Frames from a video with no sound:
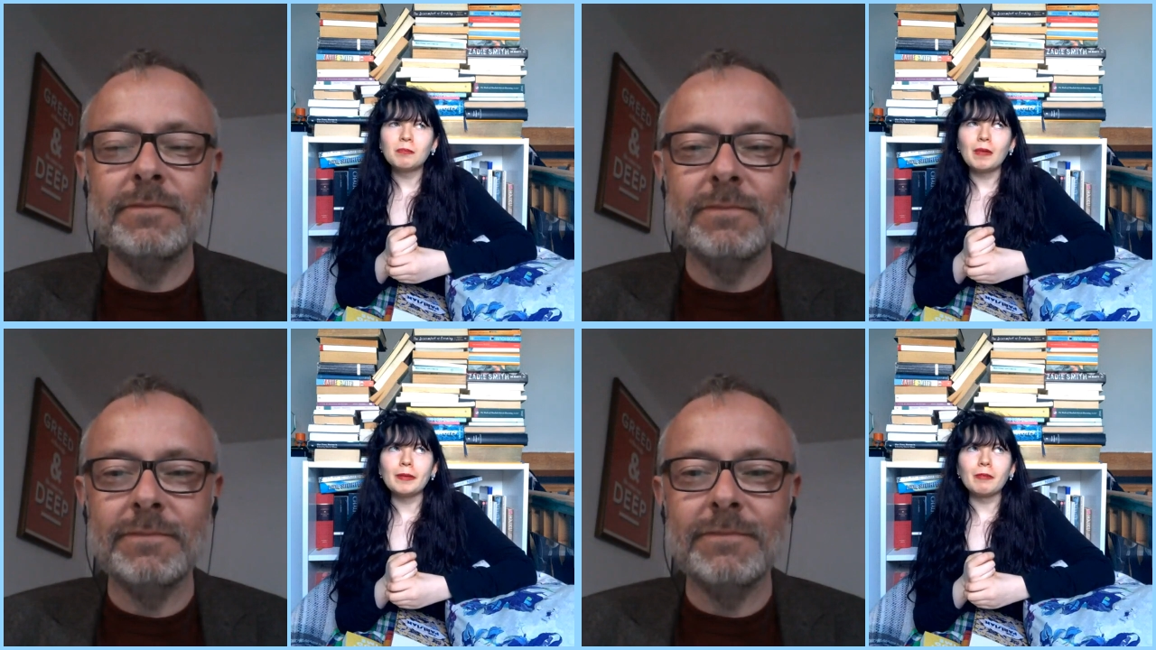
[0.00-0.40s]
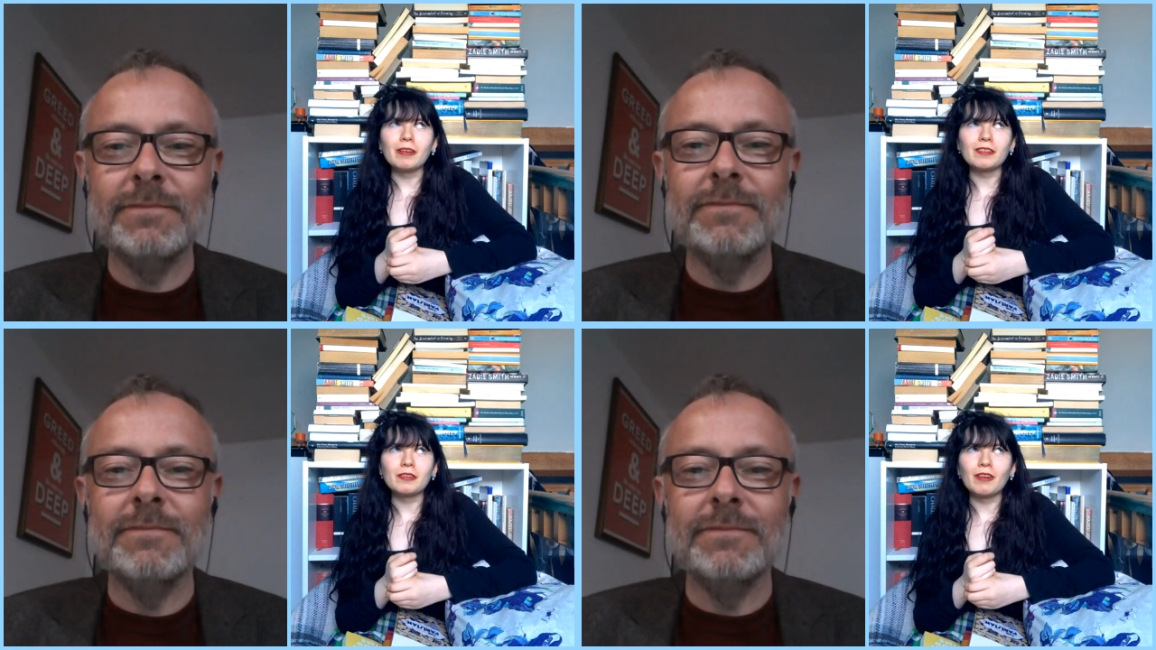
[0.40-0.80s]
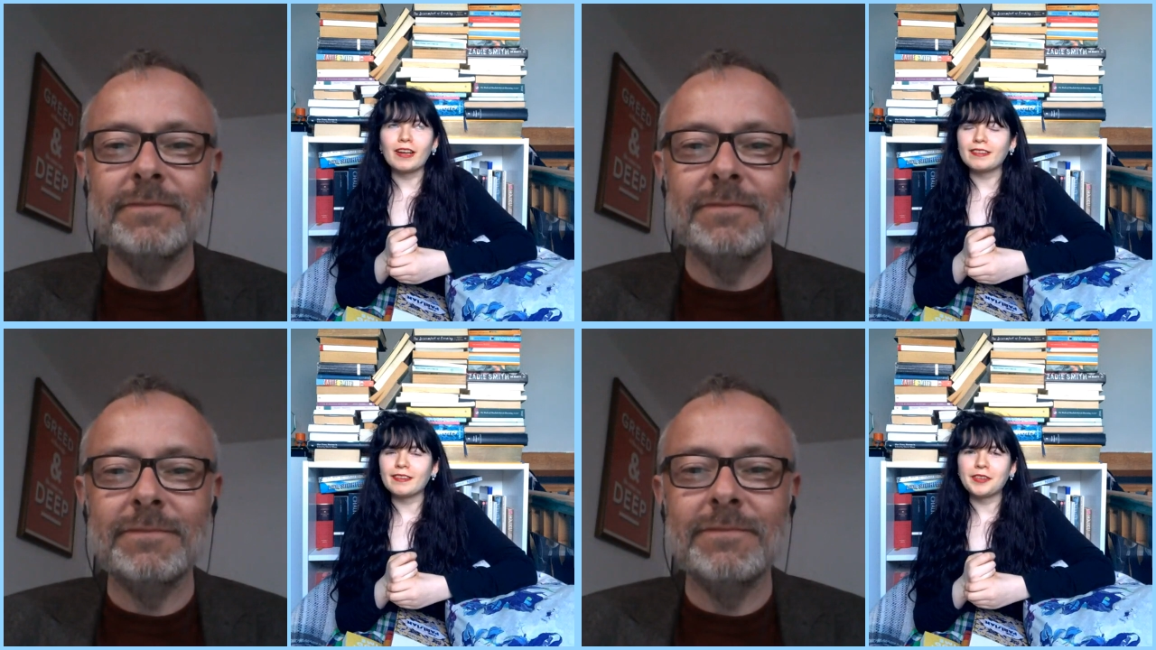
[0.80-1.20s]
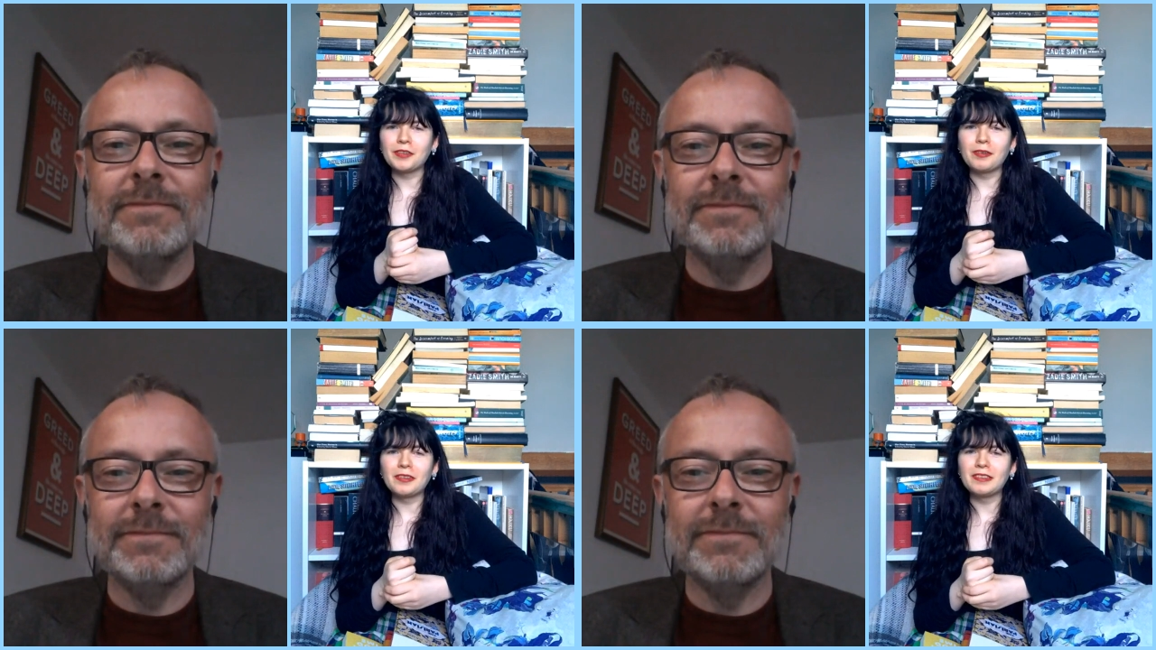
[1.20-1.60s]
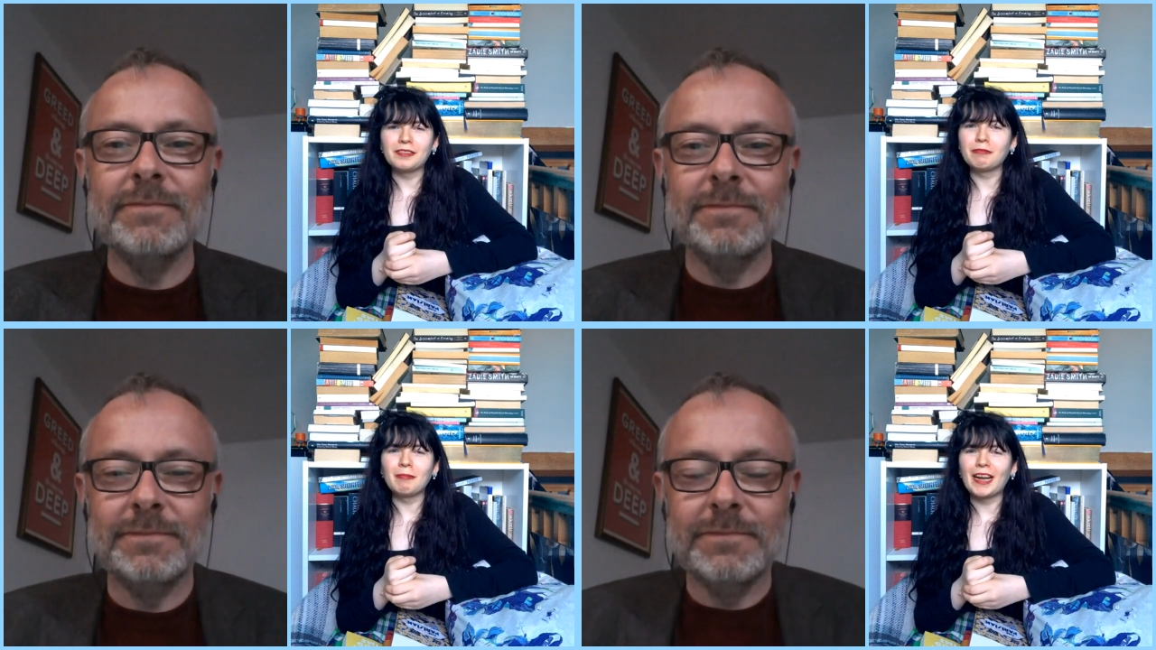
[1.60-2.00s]
Speaker 1: maybe once or twice over the course
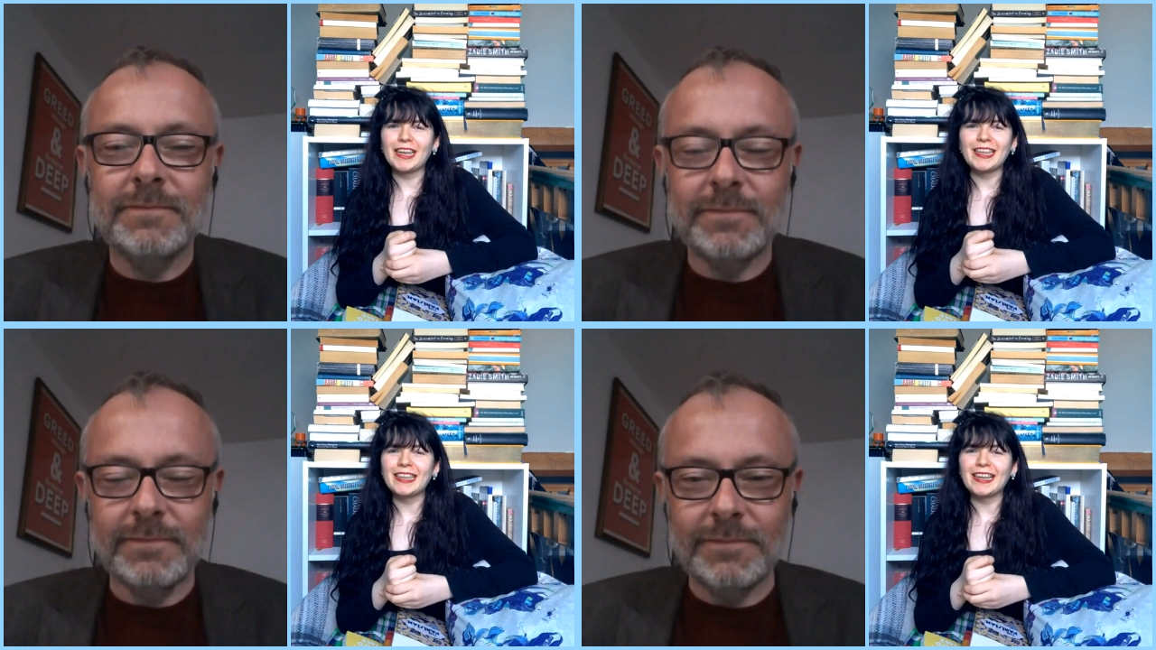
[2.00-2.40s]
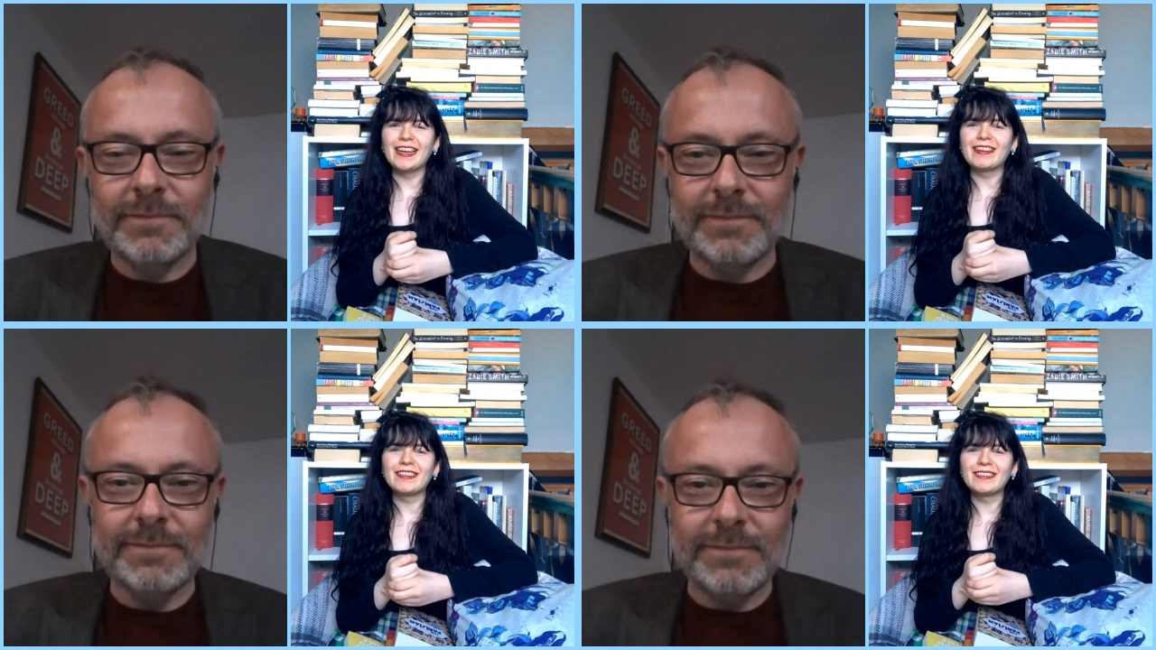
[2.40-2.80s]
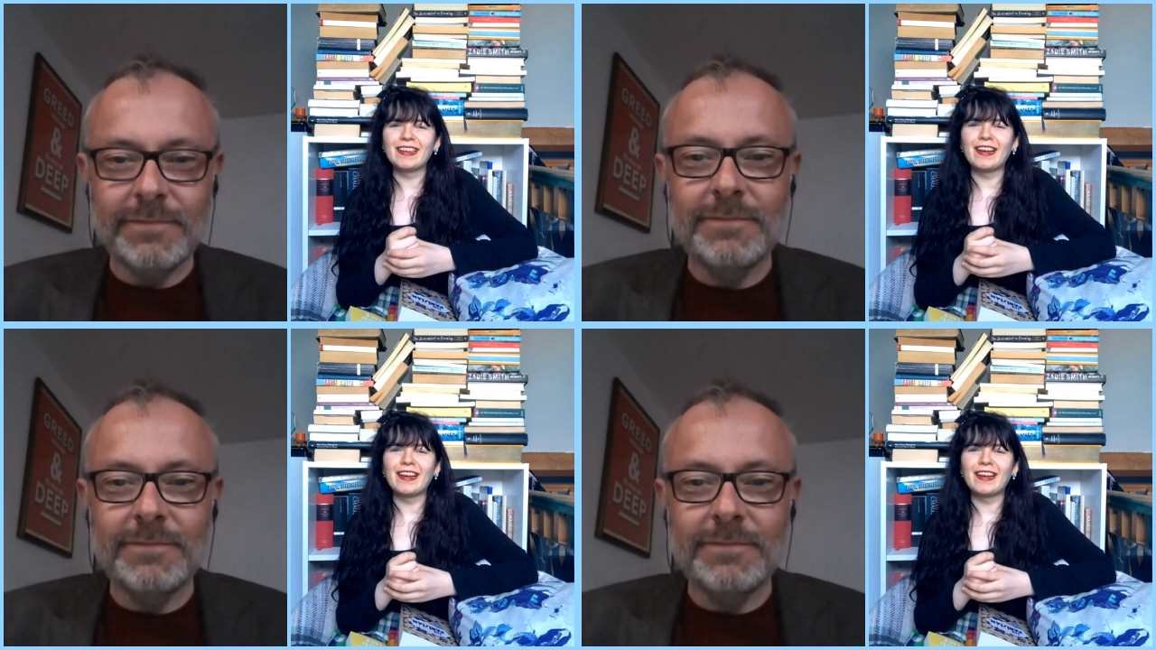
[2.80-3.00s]
of many years.